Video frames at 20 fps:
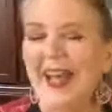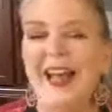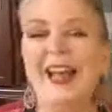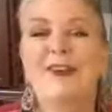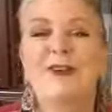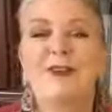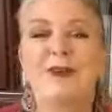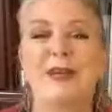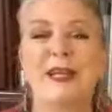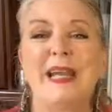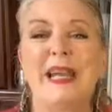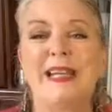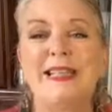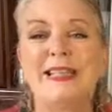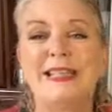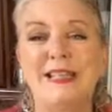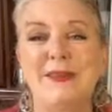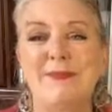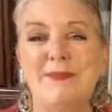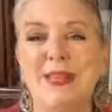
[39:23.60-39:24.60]
and
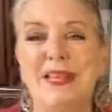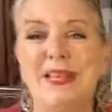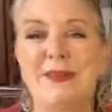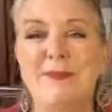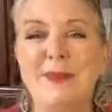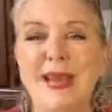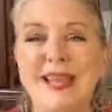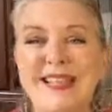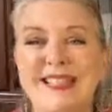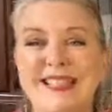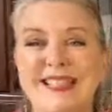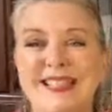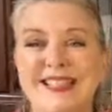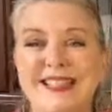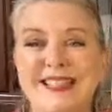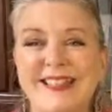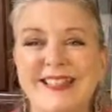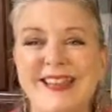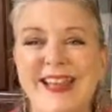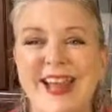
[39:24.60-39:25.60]
create something amazing
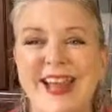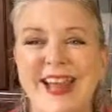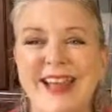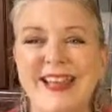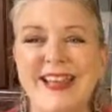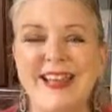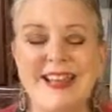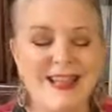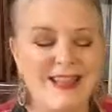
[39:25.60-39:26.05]
today.